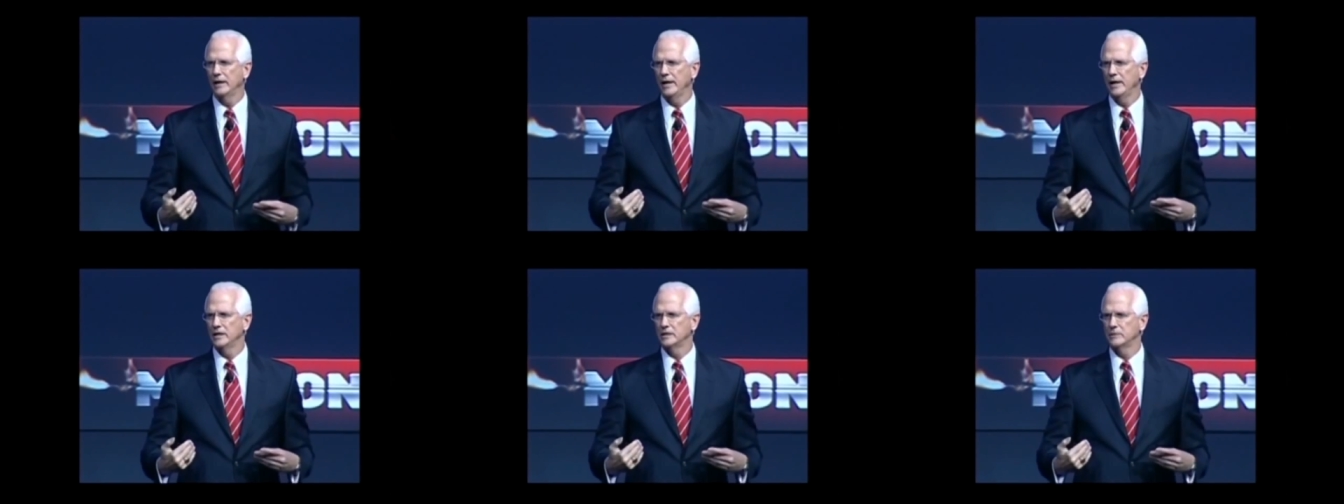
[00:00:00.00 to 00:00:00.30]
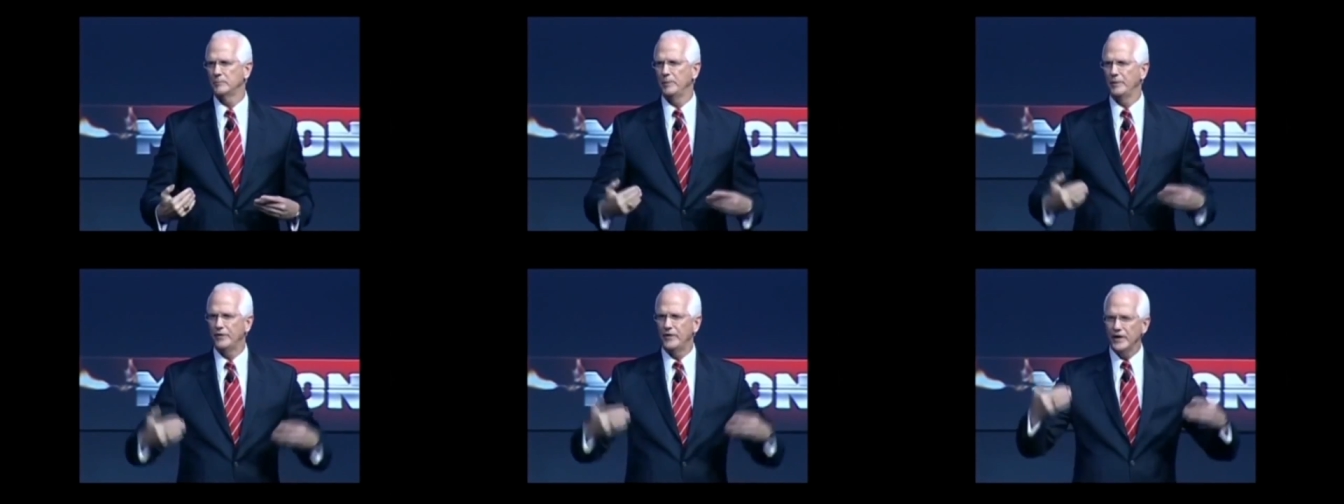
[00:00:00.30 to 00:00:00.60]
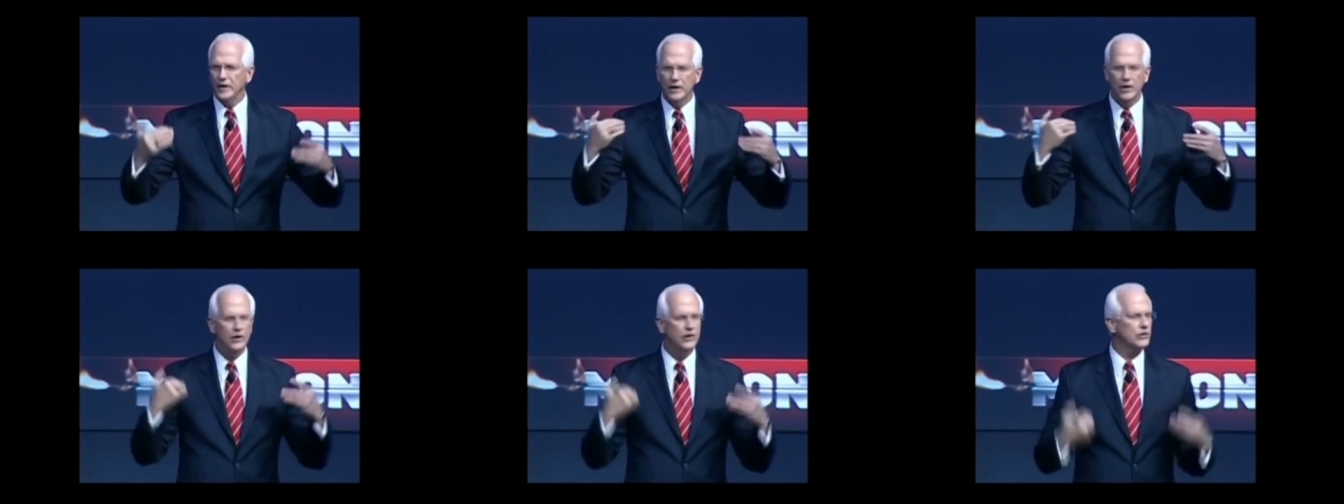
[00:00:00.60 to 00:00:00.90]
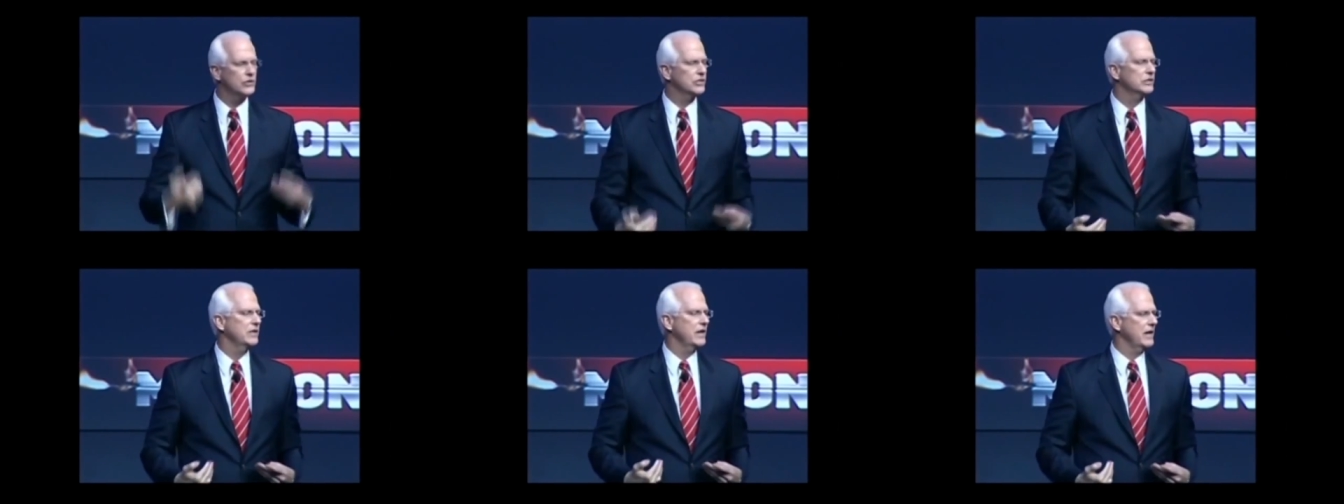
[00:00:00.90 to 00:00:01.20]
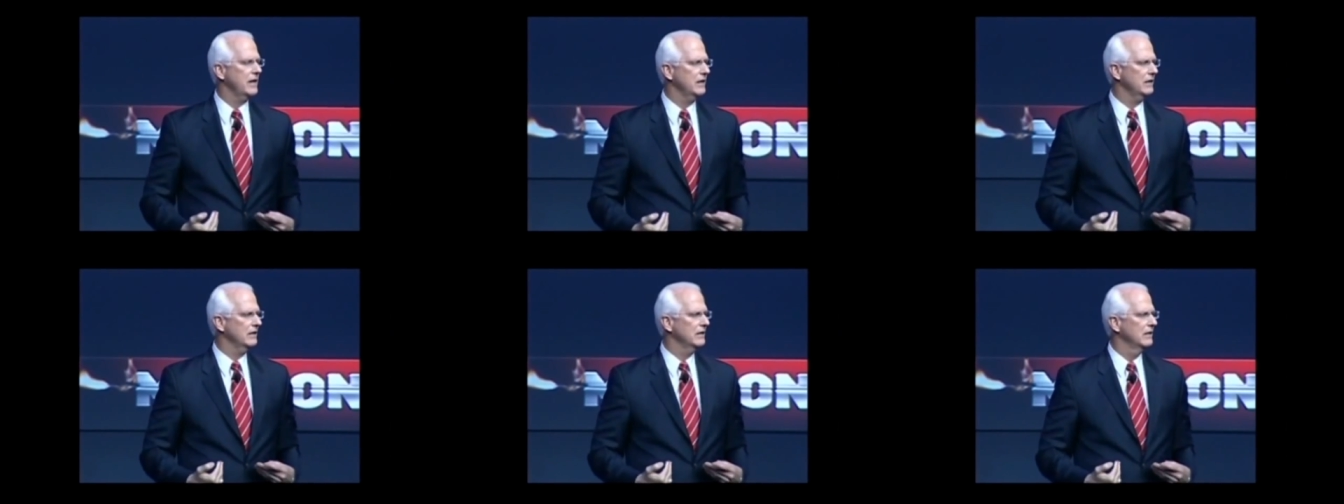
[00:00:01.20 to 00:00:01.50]
we could spend
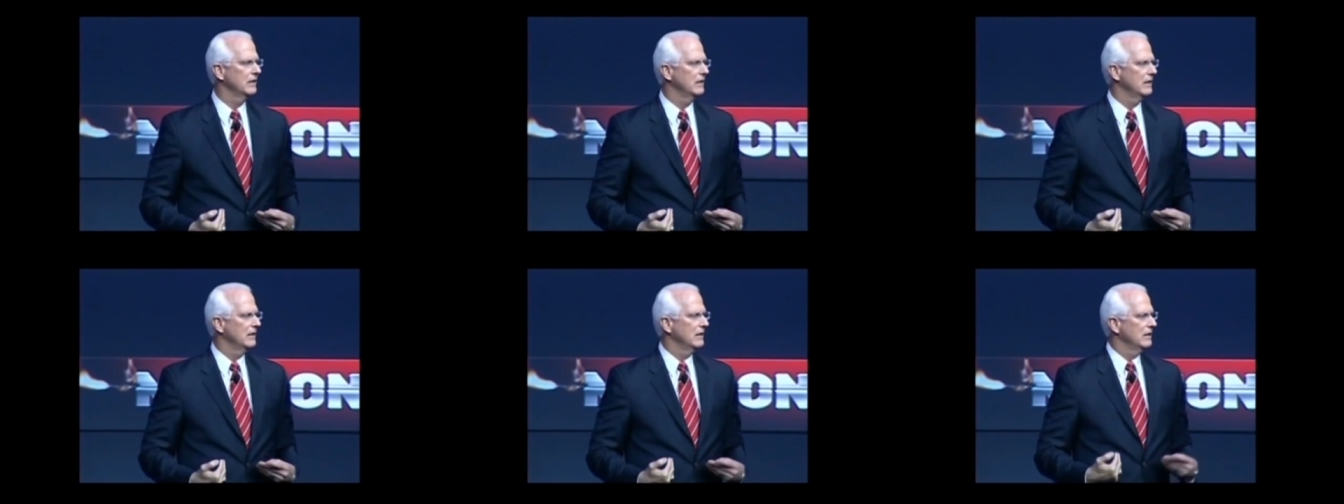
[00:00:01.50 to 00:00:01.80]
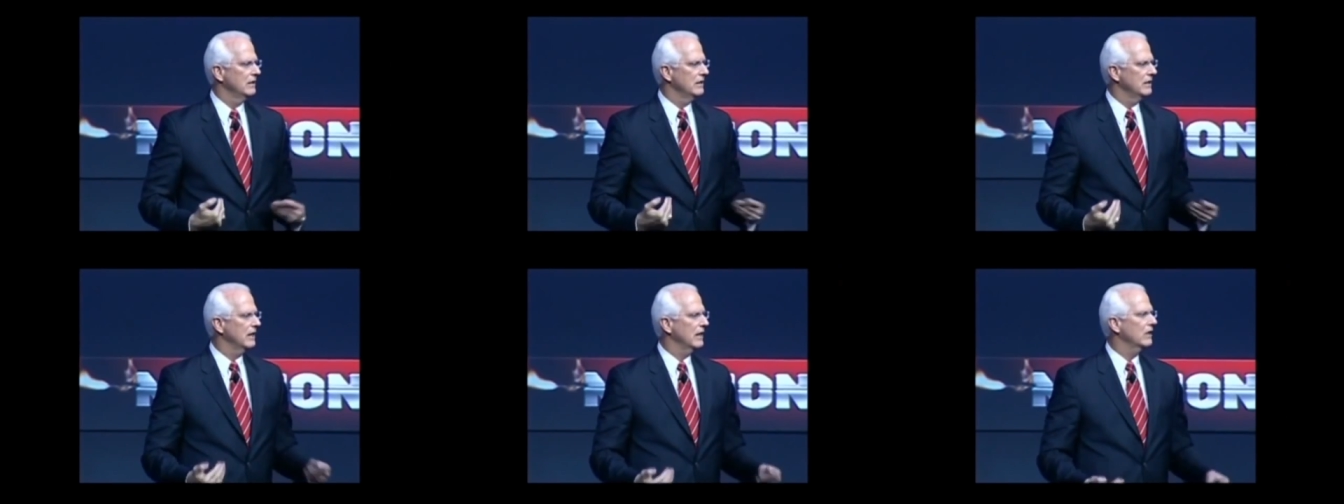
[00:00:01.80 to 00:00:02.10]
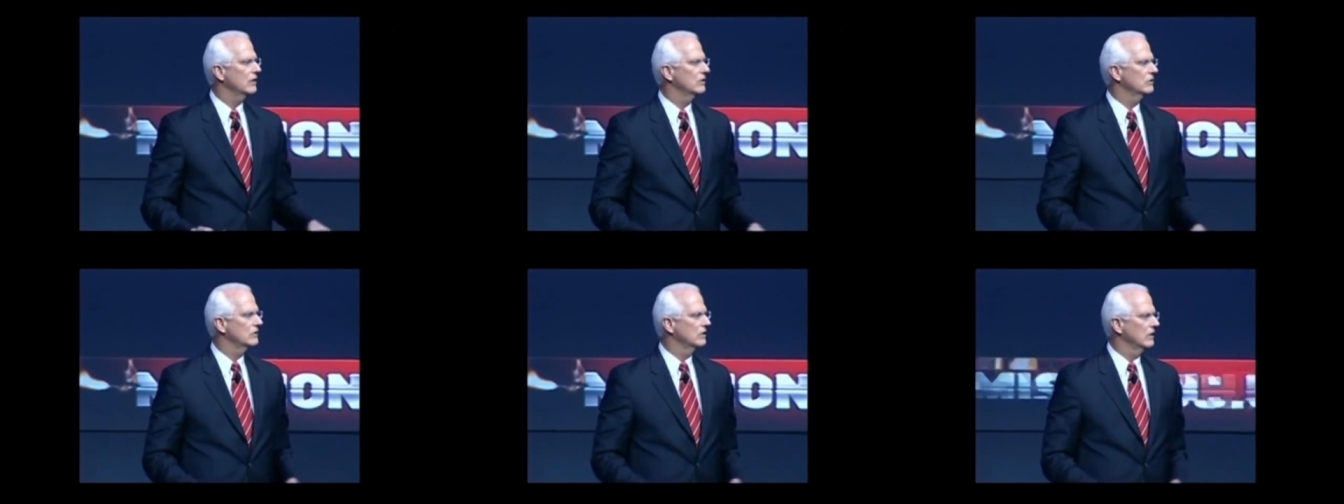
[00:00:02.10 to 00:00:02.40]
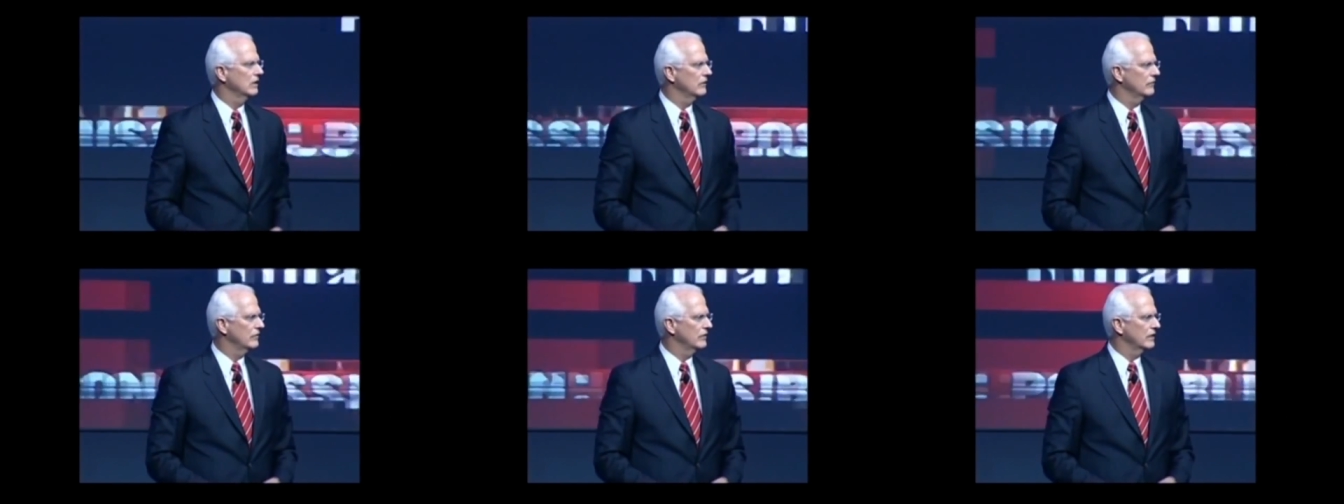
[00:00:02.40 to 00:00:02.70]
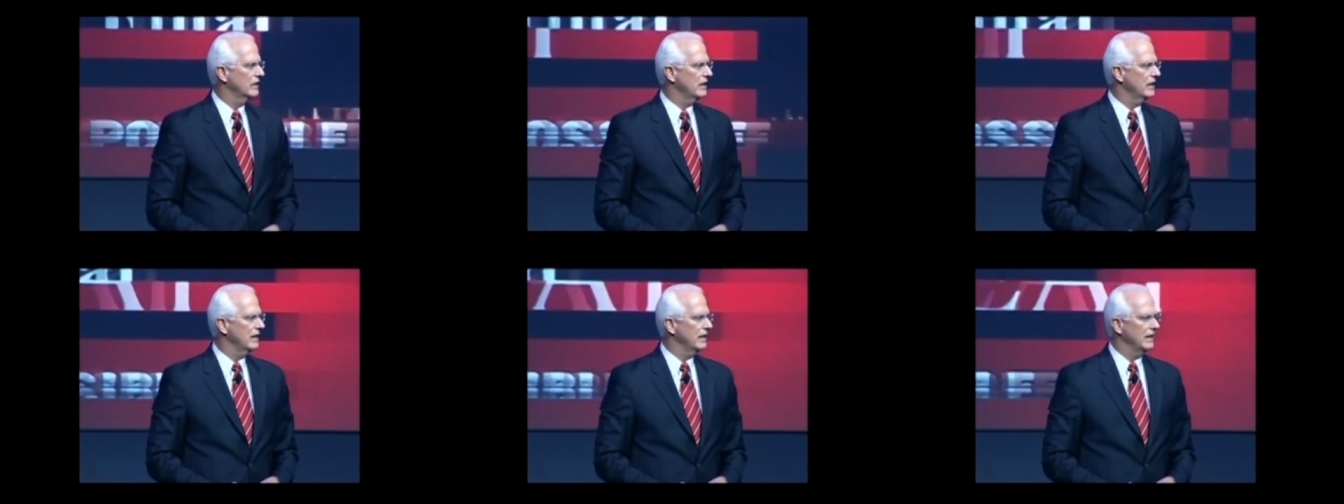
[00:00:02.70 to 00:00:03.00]
time with the people we care about.